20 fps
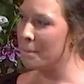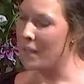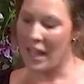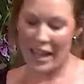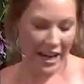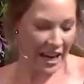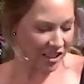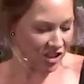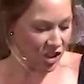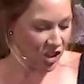
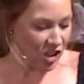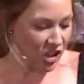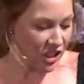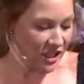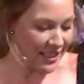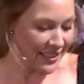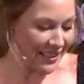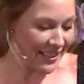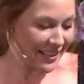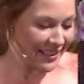And as
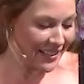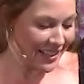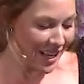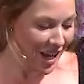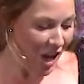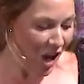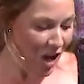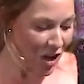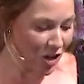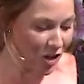Jesus
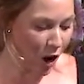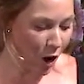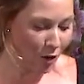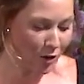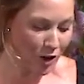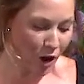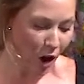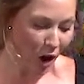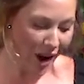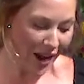
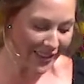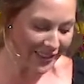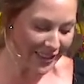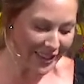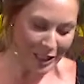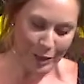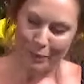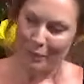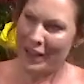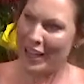goes on,
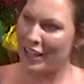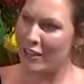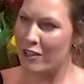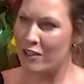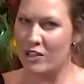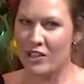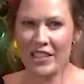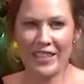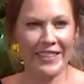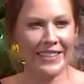this man
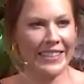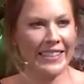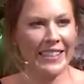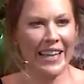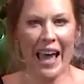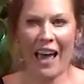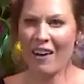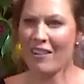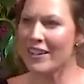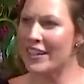who's just
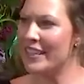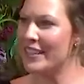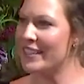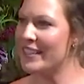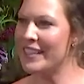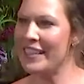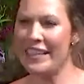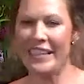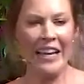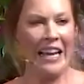scattering
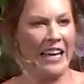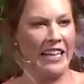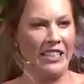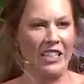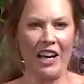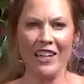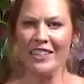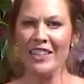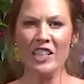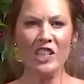seed,
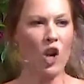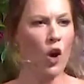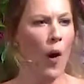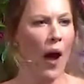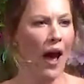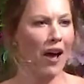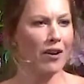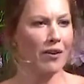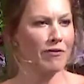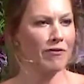doesn't know
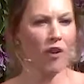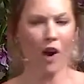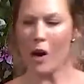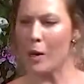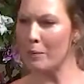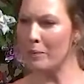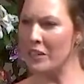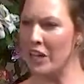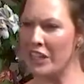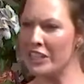how to
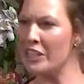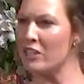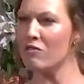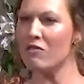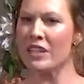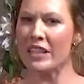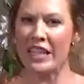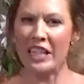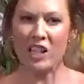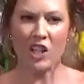farm, doesn't
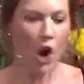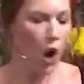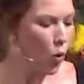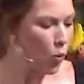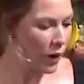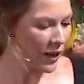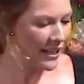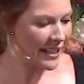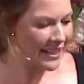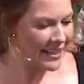really know
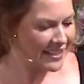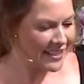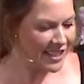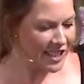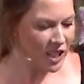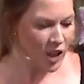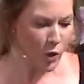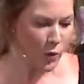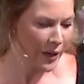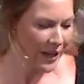what he's
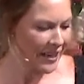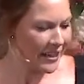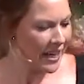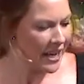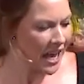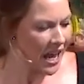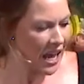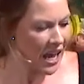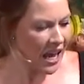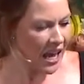doing,
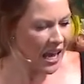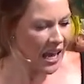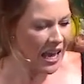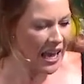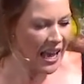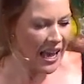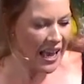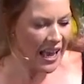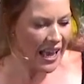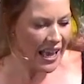
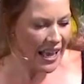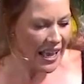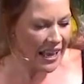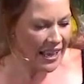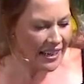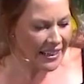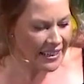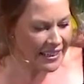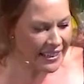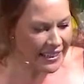
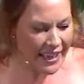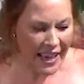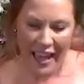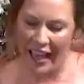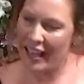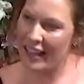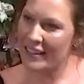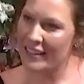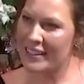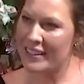and
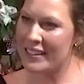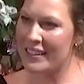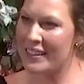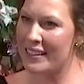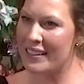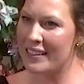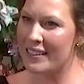yet